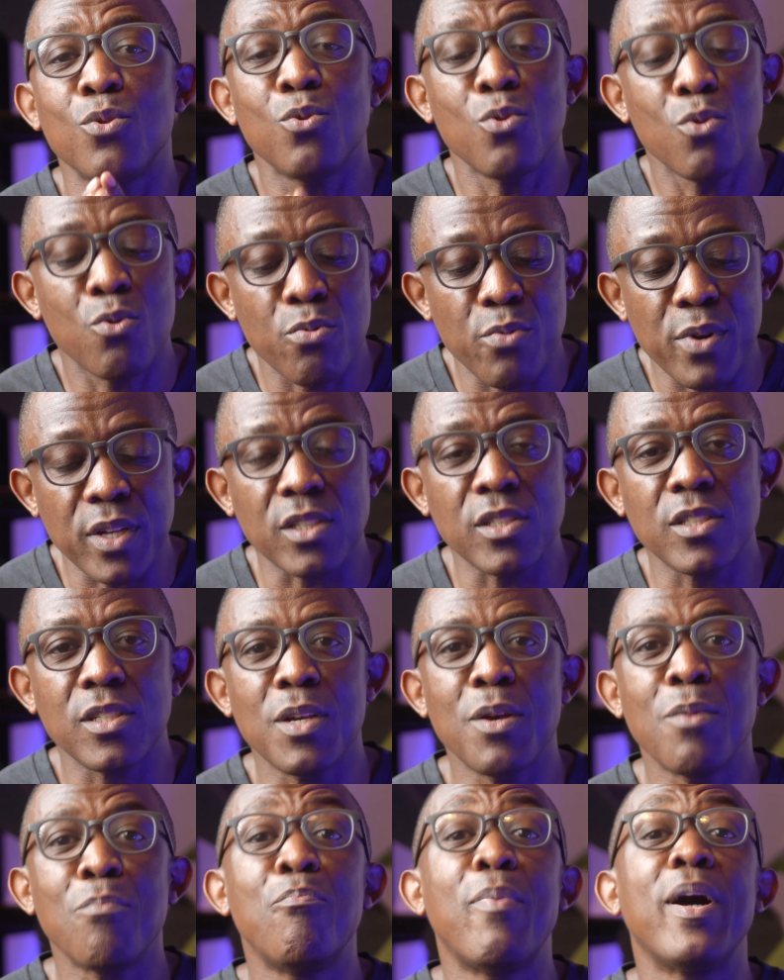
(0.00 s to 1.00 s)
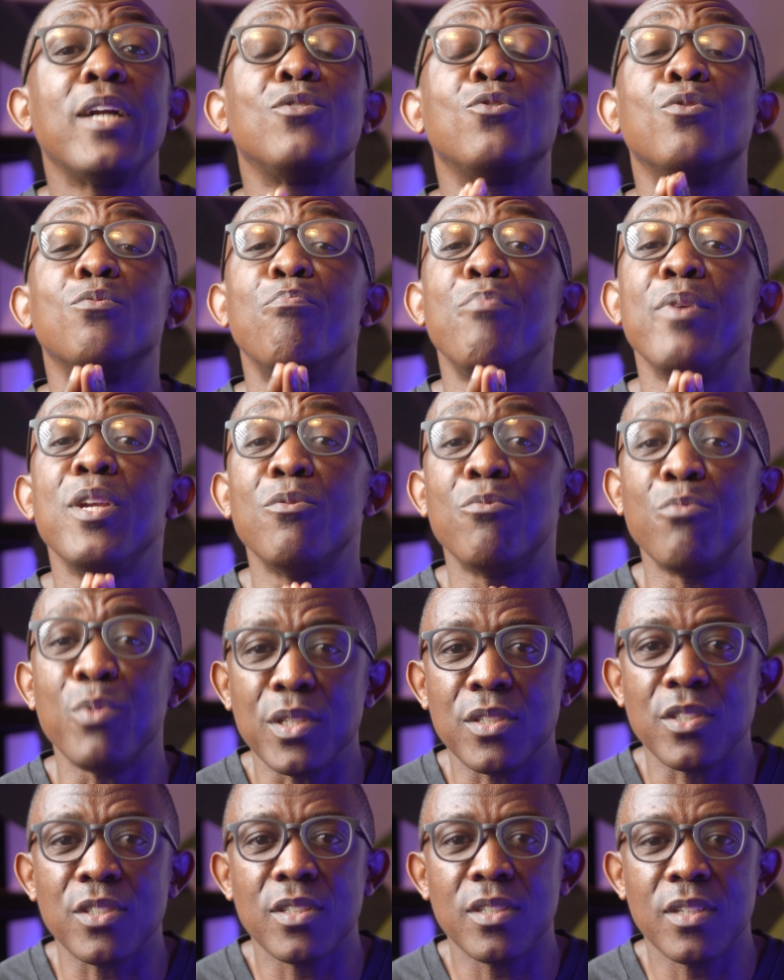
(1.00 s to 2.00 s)
look rich, but to be
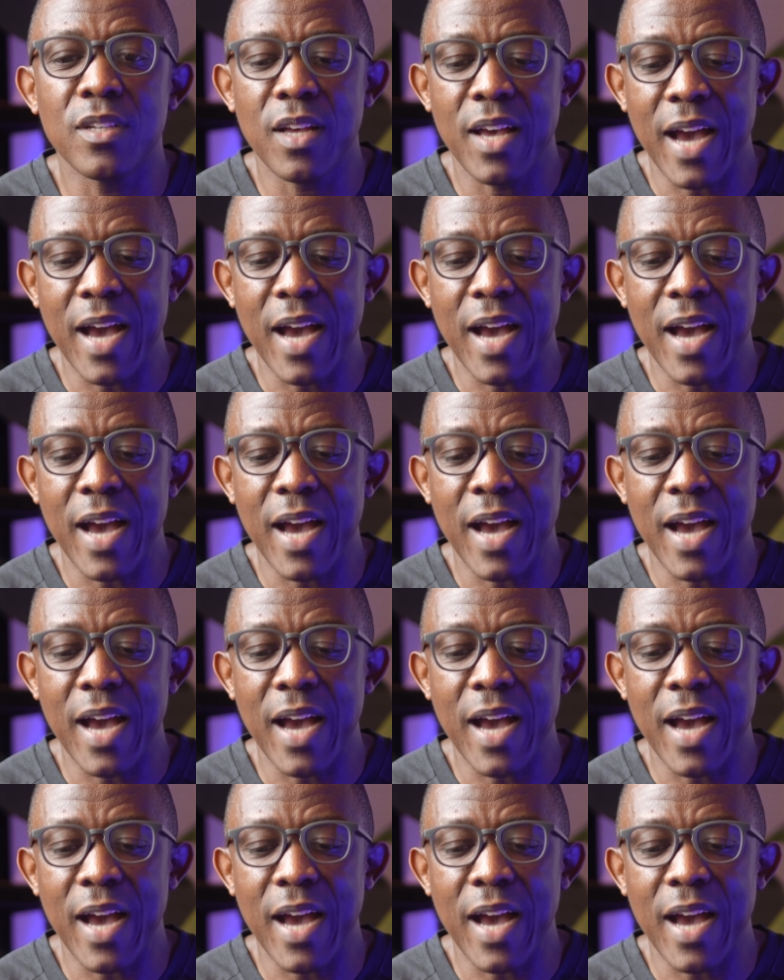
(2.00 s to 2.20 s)
rich.